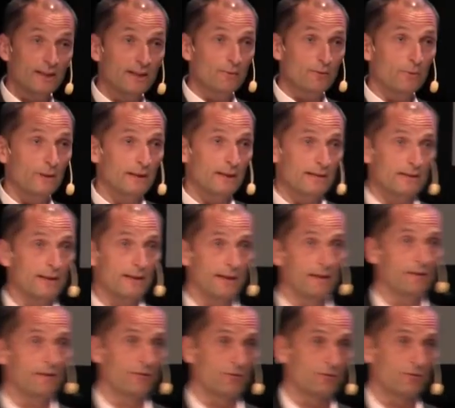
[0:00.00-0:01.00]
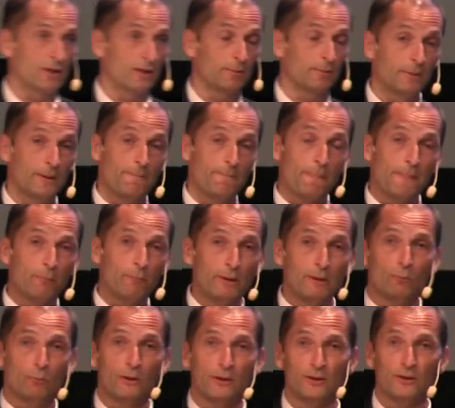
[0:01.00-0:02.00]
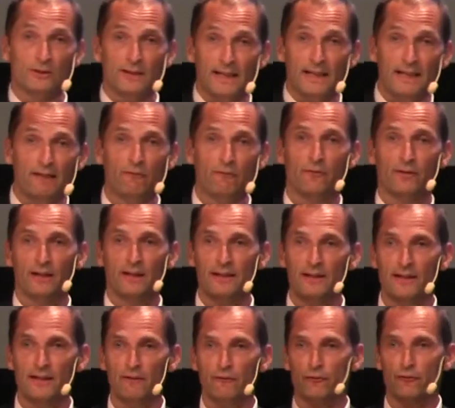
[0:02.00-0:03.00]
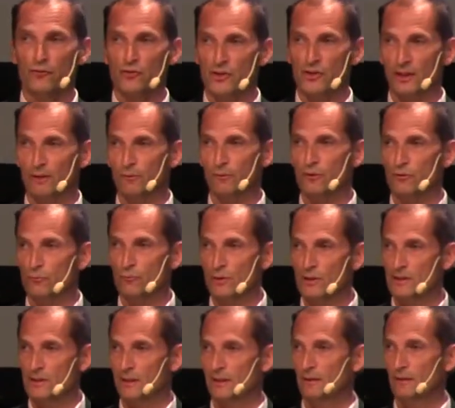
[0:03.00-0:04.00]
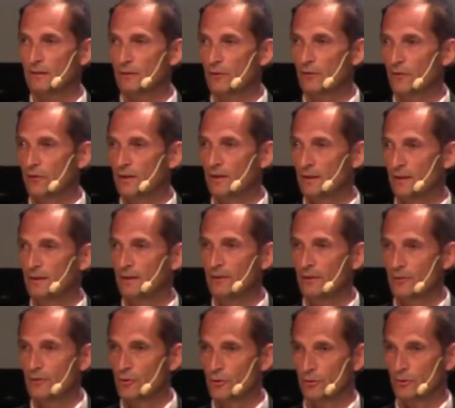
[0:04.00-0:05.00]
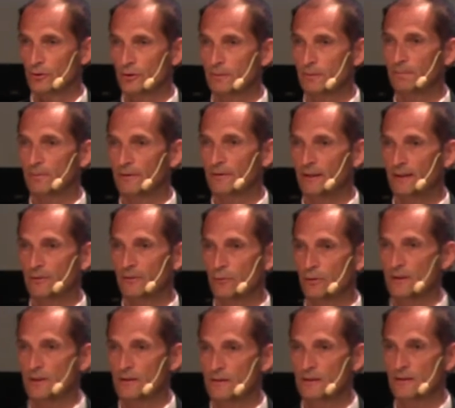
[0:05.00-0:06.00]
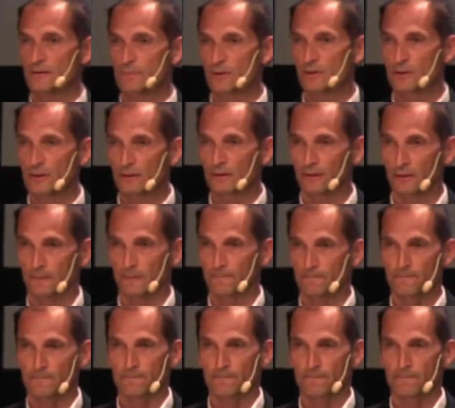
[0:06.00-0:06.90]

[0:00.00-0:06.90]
otherwise, ladies and gentlemen, we will not have enough serious recyclers in Europe that treats this material,